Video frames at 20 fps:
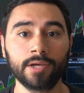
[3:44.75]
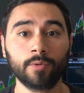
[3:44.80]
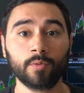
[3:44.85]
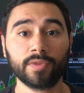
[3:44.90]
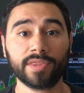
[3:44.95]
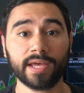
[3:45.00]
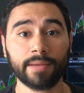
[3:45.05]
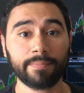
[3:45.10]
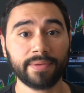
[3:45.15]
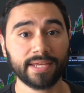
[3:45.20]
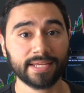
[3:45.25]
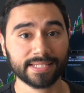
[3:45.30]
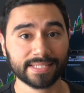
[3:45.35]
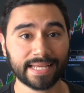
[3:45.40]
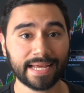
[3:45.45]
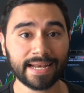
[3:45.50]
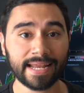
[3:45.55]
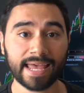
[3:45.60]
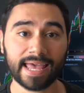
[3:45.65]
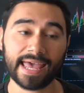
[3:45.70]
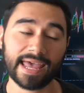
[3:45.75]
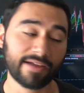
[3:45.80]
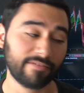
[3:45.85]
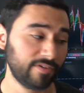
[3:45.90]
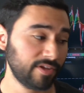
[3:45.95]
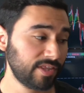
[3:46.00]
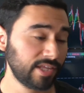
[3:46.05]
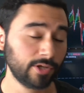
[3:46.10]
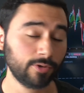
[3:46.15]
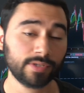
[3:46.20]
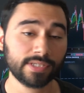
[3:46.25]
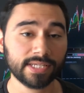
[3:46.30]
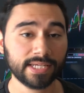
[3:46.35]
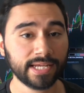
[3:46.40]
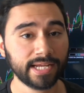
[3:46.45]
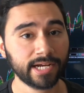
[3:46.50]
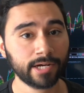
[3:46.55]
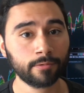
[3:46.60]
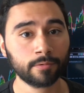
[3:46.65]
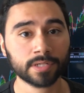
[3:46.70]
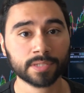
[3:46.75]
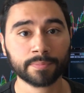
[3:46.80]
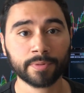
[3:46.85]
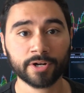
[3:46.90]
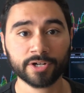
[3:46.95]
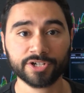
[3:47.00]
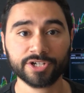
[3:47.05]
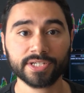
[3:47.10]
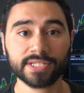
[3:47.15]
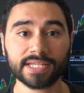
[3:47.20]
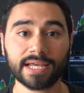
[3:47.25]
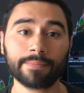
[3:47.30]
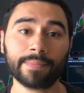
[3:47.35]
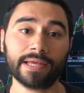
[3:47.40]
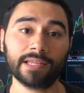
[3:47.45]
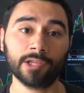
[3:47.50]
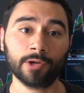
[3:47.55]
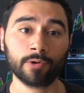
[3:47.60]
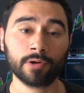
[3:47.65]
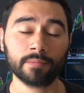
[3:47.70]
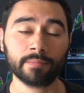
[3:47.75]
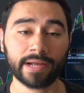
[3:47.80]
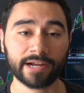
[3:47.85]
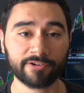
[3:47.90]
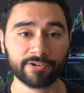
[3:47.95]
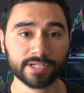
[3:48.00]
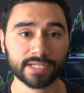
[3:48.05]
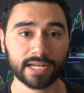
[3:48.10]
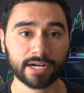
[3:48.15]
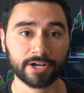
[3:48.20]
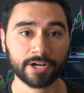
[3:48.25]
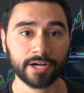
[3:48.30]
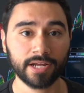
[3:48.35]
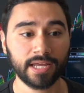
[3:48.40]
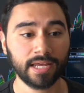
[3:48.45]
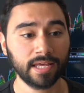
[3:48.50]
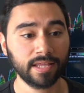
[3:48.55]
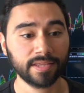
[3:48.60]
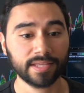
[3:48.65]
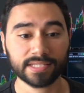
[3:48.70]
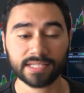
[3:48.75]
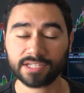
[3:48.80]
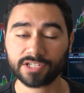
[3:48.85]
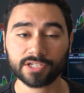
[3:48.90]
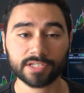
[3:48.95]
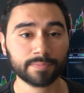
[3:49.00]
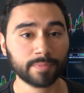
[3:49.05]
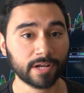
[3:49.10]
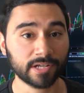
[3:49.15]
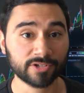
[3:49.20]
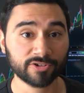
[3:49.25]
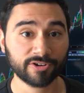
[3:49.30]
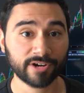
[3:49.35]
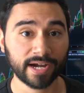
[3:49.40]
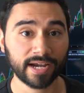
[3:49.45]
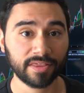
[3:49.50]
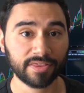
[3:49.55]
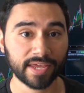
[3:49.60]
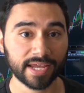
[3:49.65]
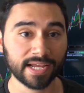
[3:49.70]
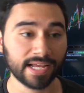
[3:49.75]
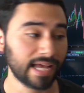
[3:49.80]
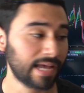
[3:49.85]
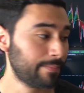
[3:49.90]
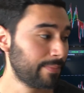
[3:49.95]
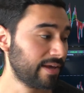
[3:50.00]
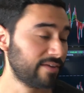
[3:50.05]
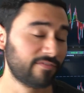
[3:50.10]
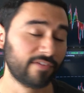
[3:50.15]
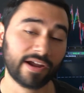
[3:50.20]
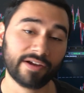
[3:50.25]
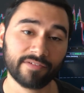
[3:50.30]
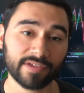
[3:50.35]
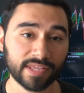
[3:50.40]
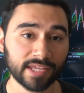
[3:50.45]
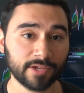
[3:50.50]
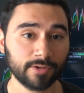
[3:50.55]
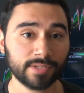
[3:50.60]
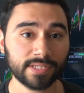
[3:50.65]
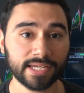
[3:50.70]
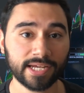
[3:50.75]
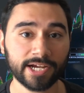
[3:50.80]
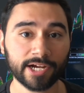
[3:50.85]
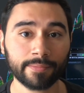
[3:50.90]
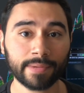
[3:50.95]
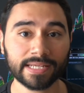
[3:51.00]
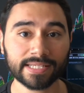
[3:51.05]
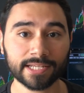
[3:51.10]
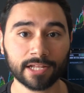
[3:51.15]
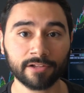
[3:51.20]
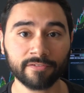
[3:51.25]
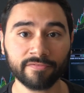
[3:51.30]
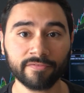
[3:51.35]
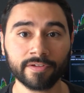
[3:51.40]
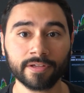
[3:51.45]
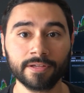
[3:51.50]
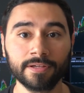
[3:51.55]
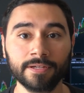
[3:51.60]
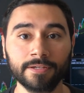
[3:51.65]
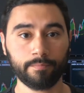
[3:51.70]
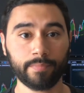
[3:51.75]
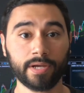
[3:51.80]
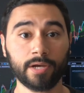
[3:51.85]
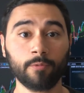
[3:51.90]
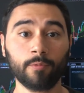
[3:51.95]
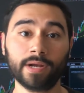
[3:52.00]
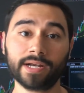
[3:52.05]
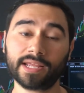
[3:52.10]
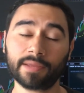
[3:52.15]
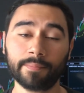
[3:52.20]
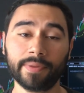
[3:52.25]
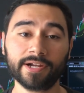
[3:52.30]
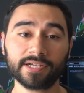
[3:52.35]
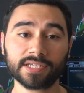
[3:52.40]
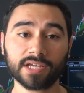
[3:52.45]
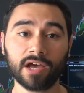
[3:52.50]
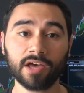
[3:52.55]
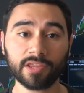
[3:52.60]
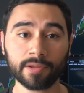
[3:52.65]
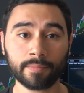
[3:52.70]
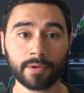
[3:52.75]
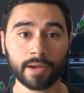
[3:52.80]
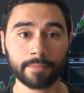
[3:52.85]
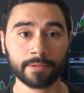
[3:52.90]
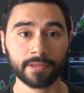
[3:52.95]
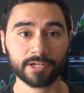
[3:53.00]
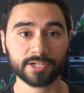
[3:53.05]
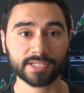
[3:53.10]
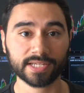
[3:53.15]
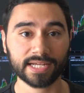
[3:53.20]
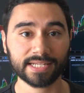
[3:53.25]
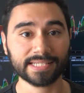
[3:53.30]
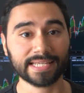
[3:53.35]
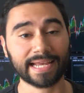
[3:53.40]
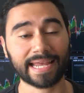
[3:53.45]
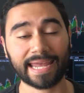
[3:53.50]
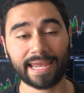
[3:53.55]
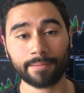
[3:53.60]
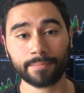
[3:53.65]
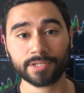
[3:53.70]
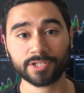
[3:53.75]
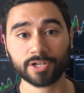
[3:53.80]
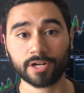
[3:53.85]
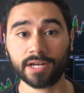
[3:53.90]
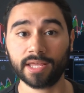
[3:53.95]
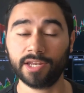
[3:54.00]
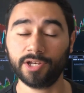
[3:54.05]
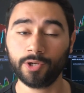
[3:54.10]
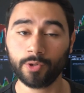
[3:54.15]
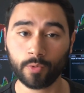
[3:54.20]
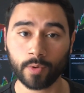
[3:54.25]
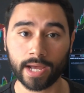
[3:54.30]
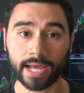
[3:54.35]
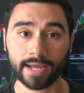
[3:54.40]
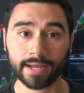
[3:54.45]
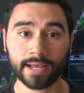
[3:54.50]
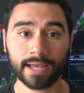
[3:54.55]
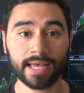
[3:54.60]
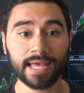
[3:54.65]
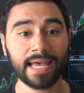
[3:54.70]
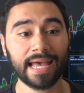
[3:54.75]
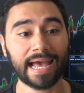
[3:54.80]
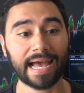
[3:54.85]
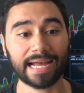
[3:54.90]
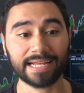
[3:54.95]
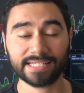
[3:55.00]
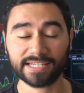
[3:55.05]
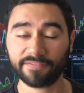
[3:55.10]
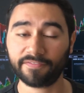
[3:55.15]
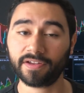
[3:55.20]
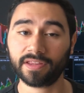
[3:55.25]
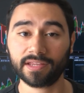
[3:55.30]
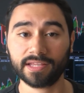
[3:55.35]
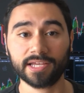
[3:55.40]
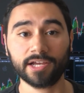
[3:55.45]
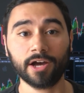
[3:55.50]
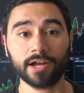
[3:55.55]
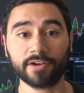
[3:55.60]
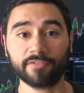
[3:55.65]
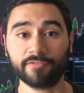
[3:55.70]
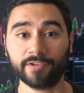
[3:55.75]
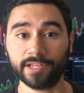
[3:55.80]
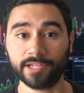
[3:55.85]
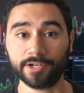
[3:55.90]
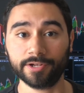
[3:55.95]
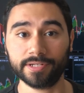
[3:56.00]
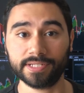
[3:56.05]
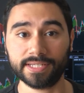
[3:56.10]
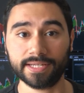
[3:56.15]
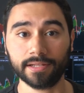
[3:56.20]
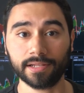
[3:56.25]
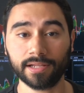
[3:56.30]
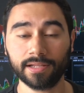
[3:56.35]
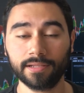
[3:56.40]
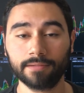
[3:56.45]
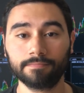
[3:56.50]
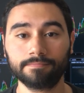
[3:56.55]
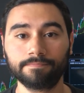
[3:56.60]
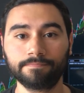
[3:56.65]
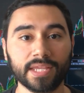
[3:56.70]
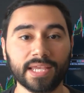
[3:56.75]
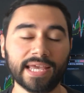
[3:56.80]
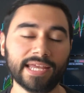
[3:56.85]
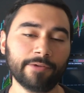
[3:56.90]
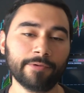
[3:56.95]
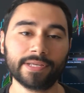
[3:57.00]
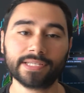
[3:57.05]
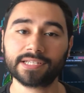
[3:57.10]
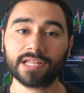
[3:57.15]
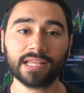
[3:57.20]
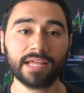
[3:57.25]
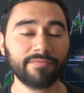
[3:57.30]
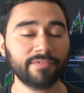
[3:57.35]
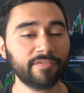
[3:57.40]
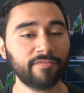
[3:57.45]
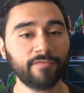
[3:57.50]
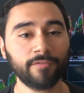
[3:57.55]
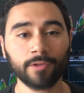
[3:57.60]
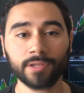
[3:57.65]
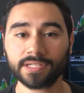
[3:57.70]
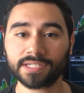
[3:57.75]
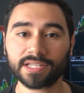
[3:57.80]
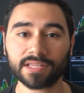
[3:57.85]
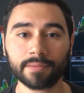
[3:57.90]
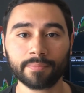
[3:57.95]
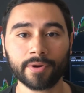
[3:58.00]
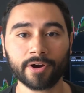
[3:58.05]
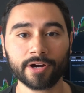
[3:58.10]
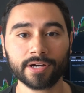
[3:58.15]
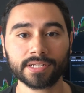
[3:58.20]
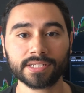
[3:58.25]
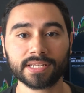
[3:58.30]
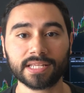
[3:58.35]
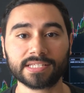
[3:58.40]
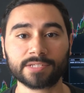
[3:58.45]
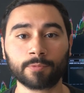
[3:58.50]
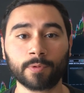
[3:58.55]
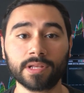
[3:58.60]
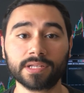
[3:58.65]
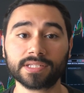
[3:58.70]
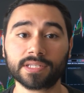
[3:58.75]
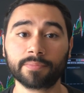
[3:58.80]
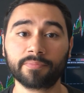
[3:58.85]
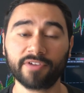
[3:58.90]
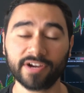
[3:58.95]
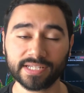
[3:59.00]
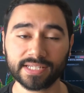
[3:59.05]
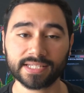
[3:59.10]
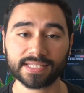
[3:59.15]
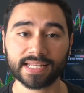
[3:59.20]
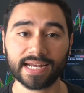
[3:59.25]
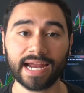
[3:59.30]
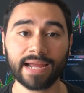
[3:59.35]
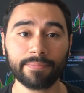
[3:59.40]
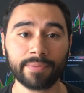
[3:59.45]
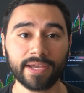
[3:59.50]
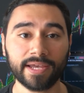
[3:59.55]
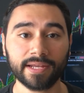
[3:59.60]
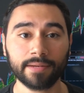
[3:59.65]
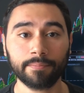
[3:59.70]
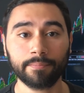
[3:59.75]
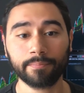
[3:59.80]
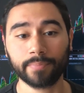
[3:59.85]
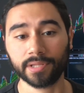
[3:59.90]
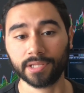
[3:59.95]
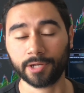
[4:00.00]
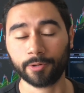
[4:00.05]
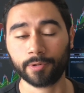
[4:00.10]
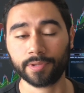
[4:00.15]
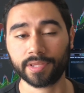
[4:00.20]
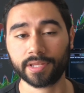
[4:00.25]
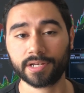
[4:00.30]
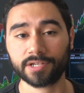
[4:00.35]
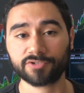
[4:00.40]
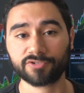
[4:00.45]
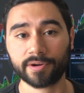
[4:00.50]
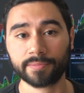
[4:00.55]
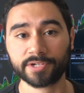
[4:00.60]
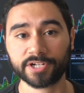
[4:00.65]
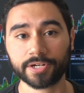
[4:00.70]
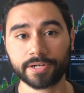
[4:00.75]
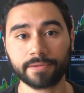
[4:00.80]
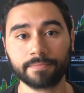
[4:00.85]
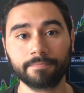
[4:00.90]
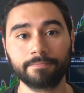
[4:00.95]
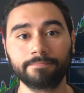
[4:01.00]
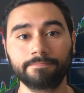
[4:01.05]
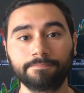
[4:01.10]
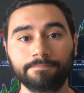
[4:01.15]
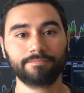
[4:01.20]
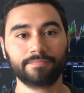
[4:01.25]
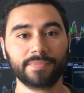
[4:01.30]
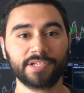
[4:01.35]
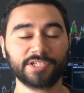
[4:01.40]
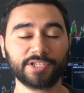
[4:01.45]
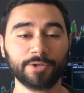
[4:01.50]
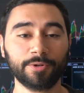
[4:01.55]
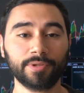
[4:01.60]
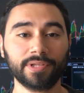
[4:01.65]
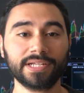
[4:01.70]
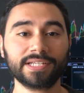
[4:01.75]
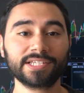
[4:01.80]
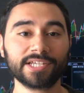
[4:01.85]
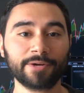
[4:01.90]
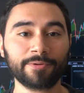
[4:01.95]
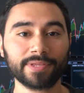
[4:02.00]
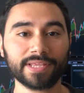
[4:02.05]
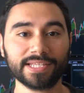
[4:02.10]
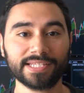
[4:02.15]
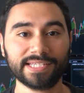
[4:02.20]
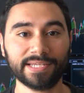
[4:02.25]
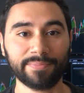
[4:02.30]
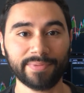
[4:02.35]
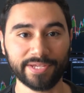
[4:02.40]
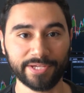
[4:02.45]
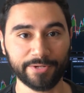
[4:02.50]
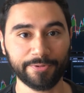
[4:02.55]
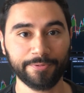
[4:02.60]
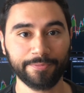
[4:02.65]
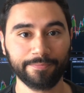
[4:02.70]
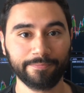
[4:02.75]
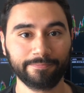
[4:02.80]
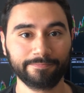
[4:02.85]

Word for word: With that being said, everything you see here was purchased at my local Micro Center. This isn't sponsored or anything, I paid for everything you see here myself, but when compared to other popular sites like Amazon and Newegg, I definitely got a really good deal. Anyways, I'll have a full list of the parts as well as the prices that I paid below in the description. So let's start with the C P U.